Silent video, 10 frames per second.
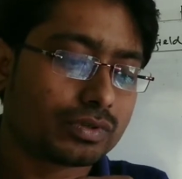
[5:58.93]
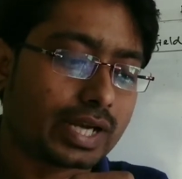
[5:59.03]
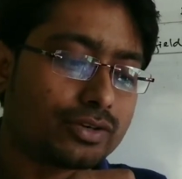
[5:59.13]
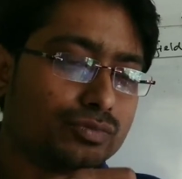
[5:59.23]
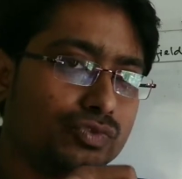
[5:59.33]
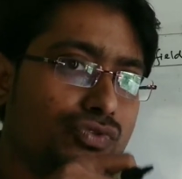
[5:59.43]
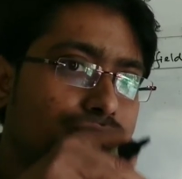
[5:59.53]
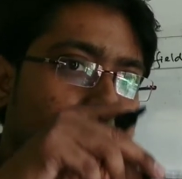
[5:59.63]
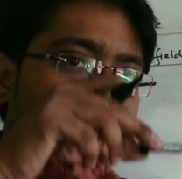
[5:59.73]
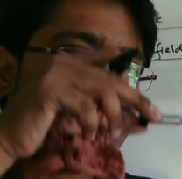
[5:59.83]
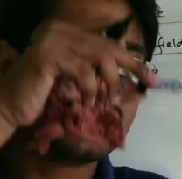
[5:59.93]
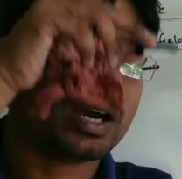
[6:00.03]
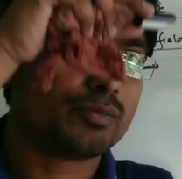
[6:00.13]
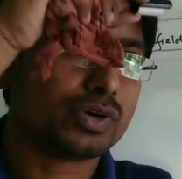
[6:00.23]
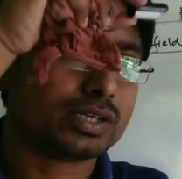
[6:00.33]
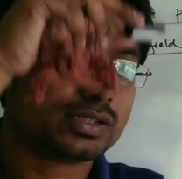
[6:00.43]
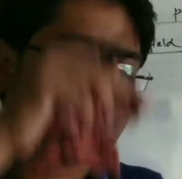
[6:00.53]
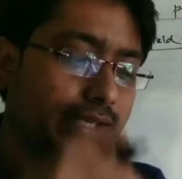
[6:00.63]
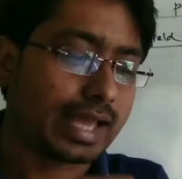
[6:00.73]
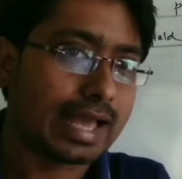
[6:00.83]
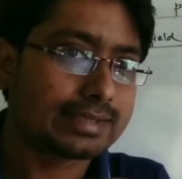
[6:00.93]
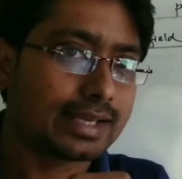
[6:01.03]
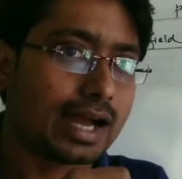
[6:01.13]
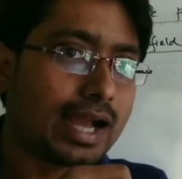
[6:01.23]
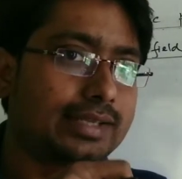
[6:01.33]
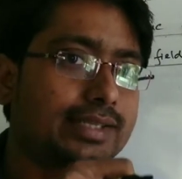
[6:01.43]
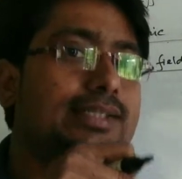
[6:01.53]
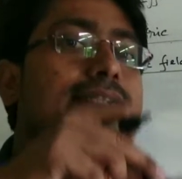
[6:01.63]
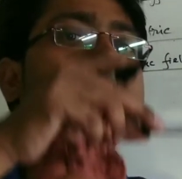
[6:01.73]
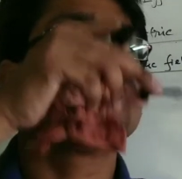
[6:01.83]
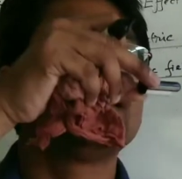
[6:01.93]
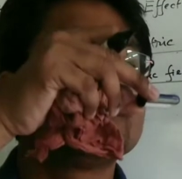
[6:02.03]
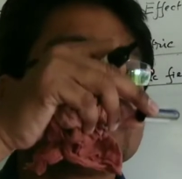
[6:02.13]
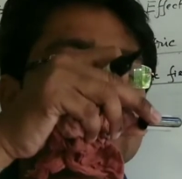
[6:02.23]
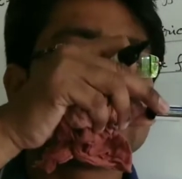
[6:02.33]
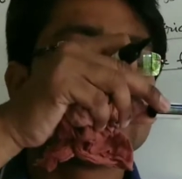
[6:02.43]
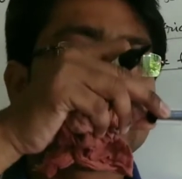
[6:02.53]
try to move this body upward, then as the height increasing,